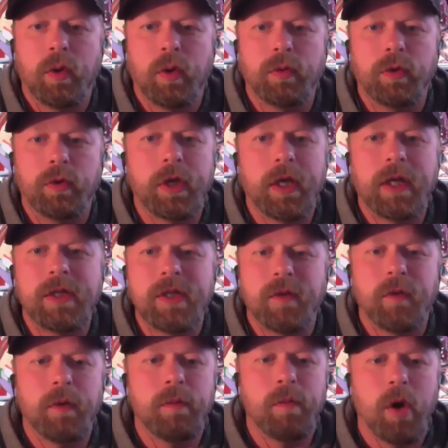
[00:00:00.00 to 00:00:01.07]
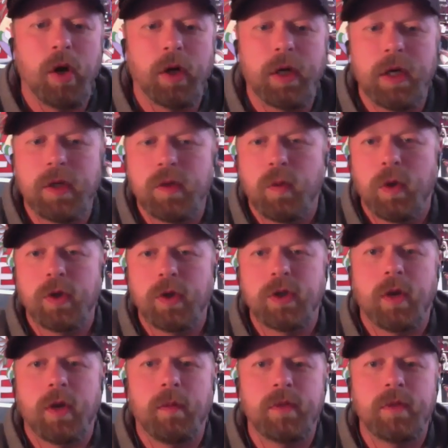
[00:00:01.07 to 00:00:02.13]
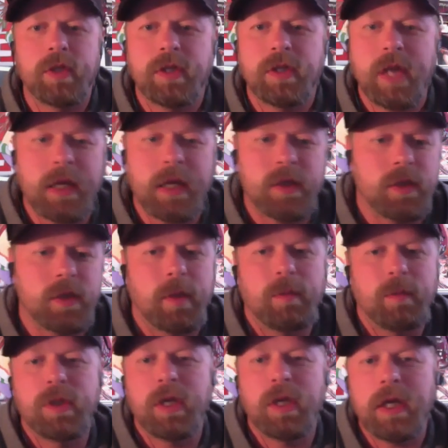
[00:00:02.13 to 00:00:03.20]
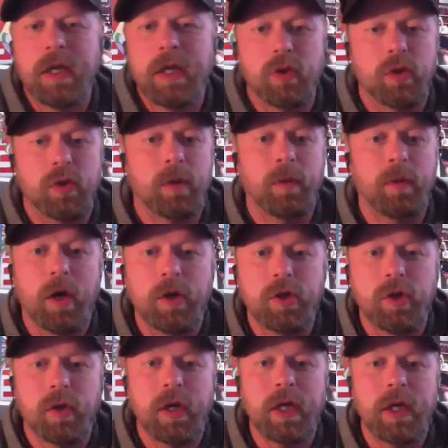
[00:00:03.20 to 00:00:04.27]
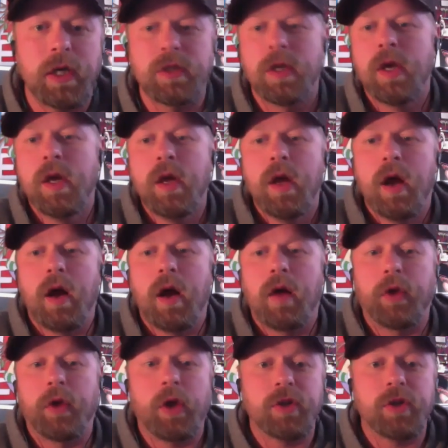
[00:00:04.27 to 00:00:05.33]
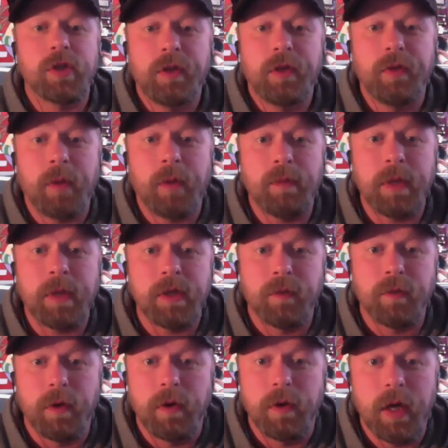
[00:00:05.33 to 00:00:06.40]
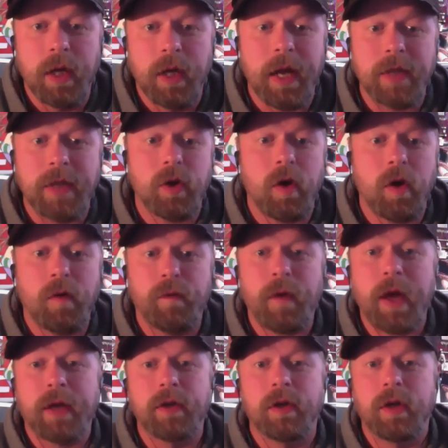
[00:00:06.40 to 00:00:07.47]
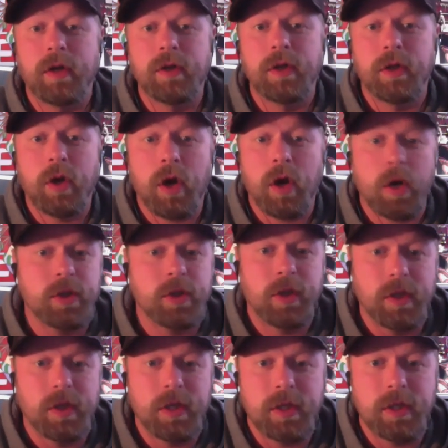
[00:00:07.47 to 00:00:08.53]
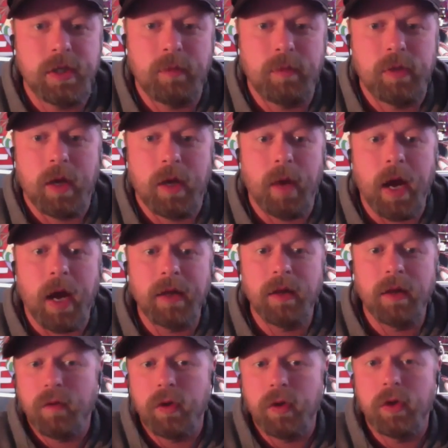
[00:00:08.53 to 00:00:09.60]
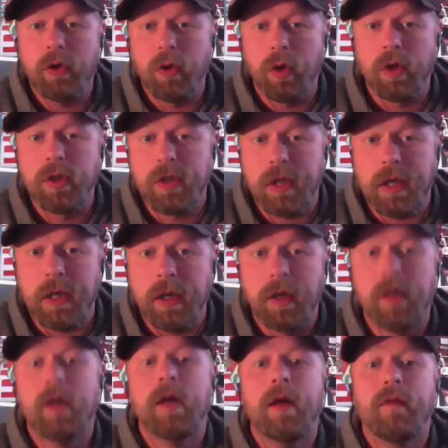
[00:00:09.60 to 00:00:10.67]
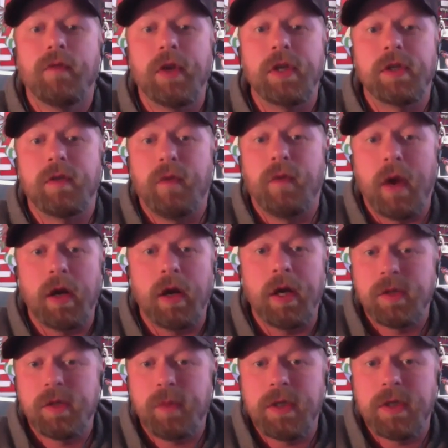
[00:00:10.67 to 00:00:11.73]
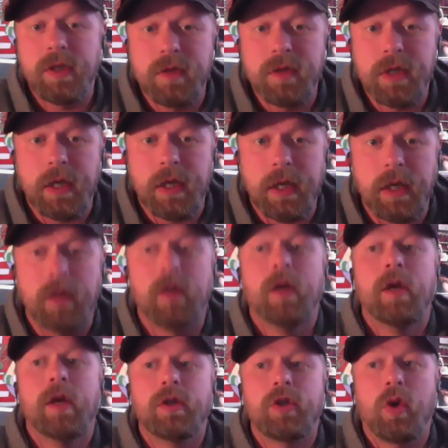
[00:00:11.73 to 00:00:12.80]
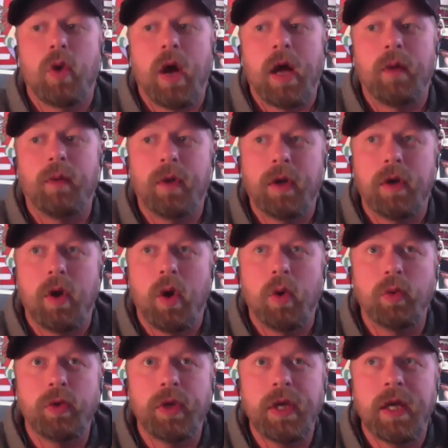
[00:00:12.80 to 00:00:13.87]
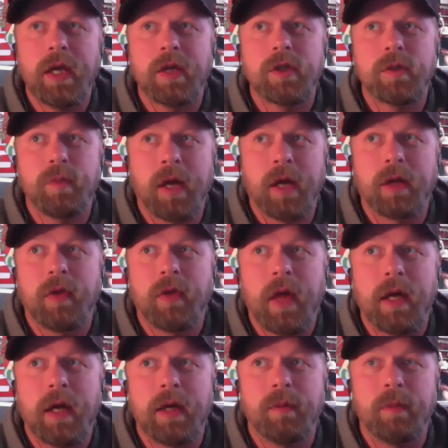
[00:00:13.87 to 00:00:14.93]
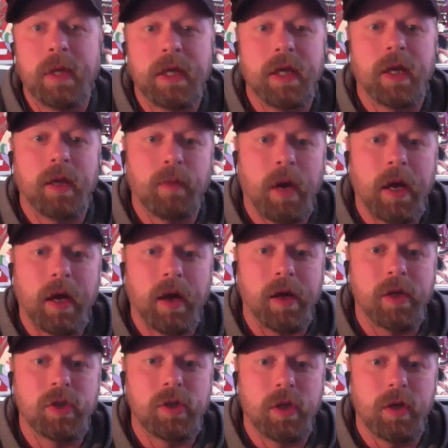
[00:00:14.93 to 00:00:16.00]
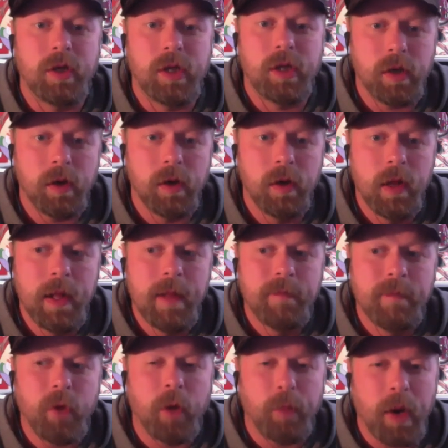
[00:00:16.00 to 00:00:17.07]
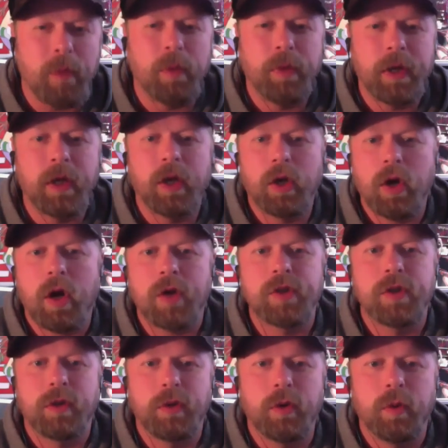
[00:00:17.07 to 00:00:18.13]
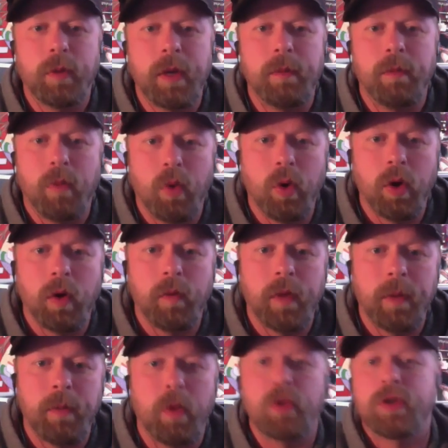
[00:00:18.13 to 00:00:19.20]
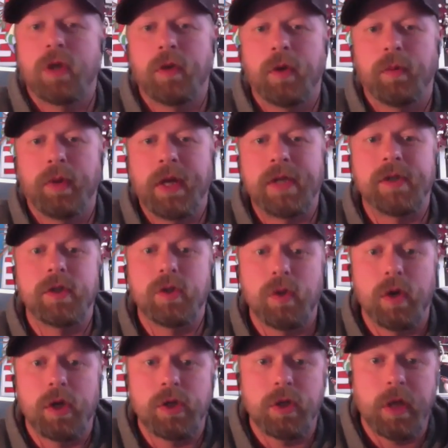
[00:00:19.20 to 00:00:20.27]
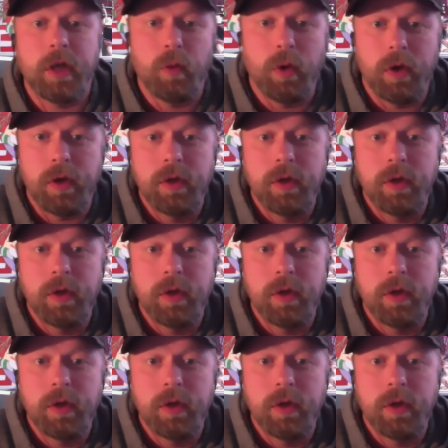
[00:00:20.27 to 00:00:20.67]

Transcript: looking in different markets where some states and some cities or some countries, the cost of living might be different. And that's all factored into the cost of this at the same time. I live in New York City. It is a very expensive city. So I would only expect that me getting my eyes done here are probably going to cost a little bit more than most other places traditionally would.